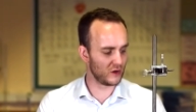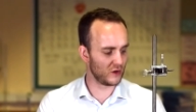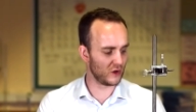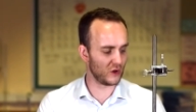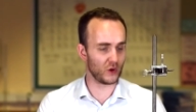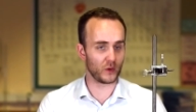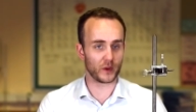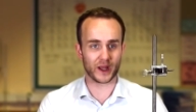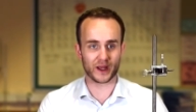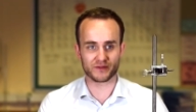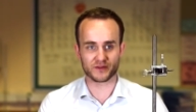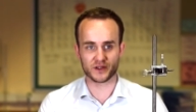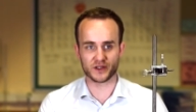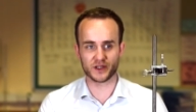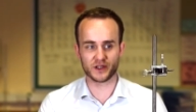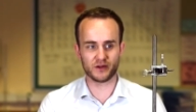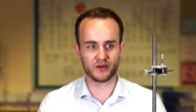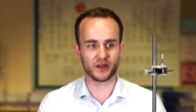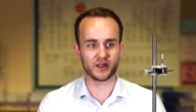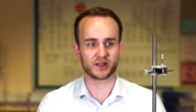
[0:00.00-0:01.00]
All we have to
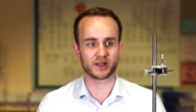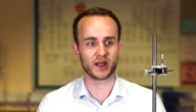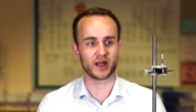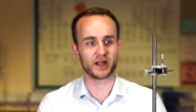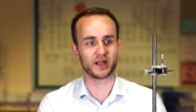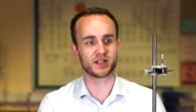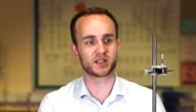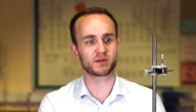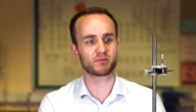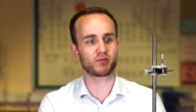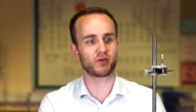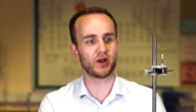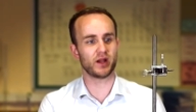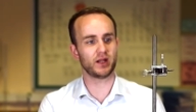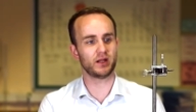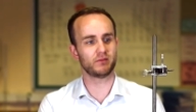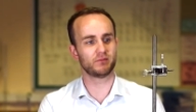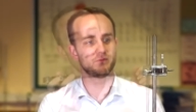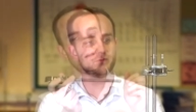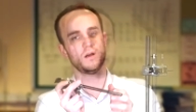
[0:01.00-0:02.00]
do is get a
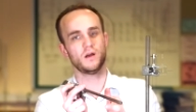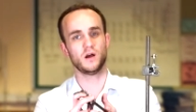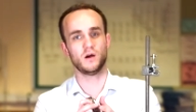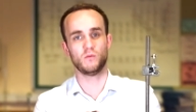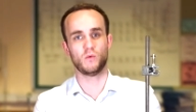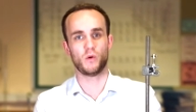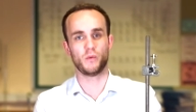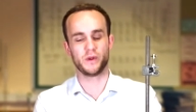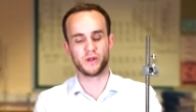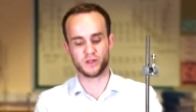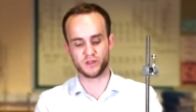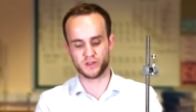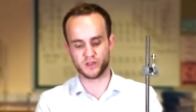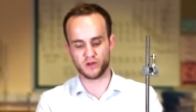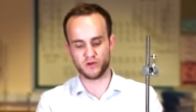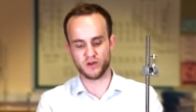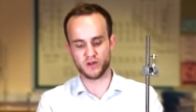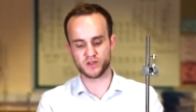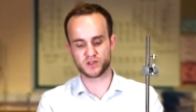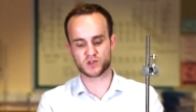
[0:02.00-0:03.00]
spring, and what we can
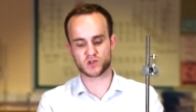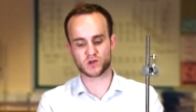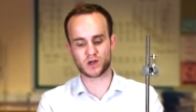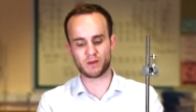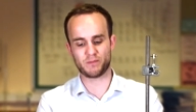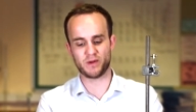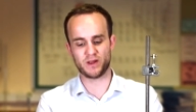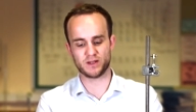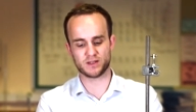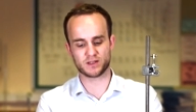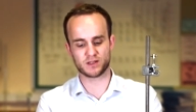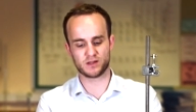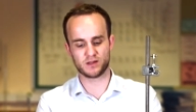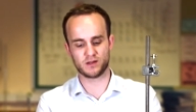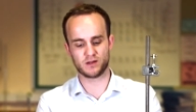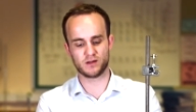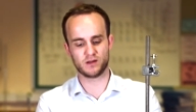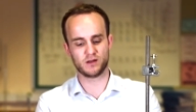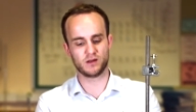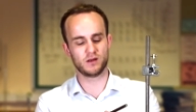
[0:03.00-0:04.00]
do is trap it
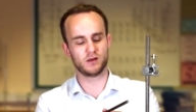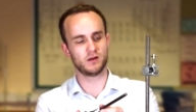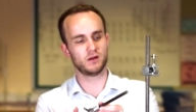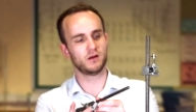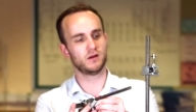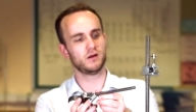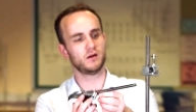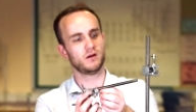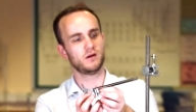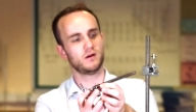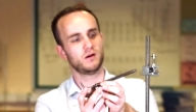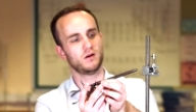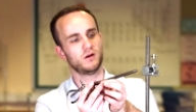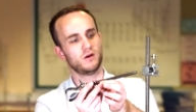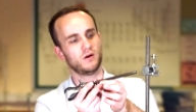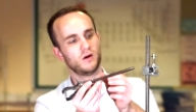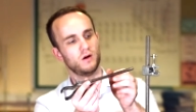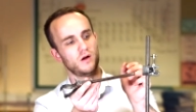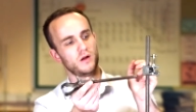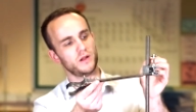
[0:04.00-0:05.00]

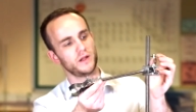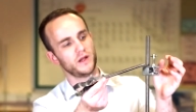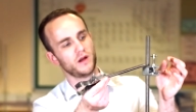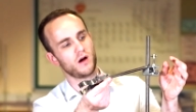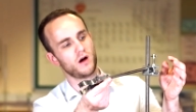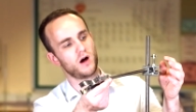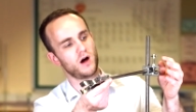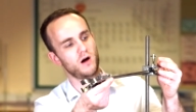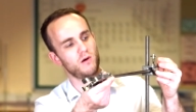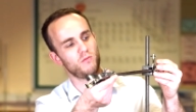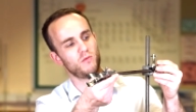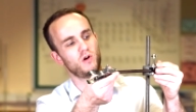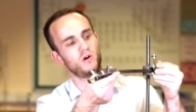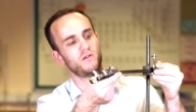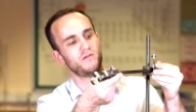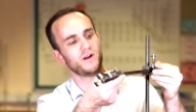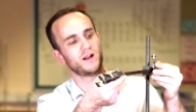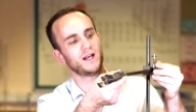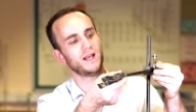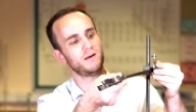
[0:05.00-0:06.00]
on the arm
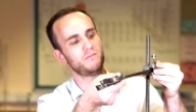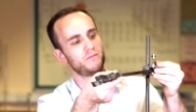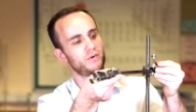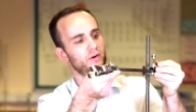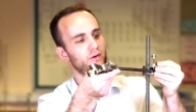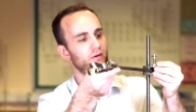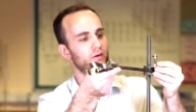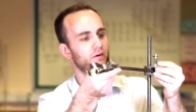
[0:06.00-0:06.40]
of a clamp.